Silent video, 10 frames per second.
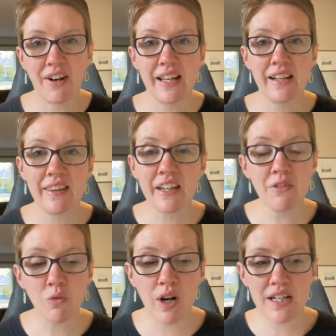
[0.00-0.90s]
I can think
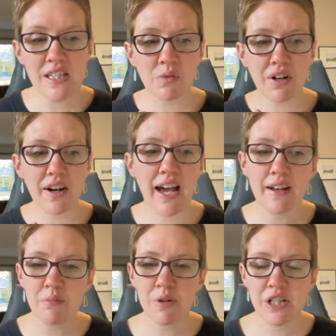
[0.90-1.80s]
of one sweater I had
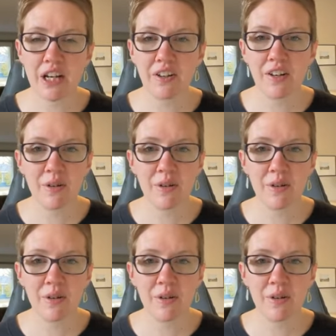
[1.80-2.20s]
in particular.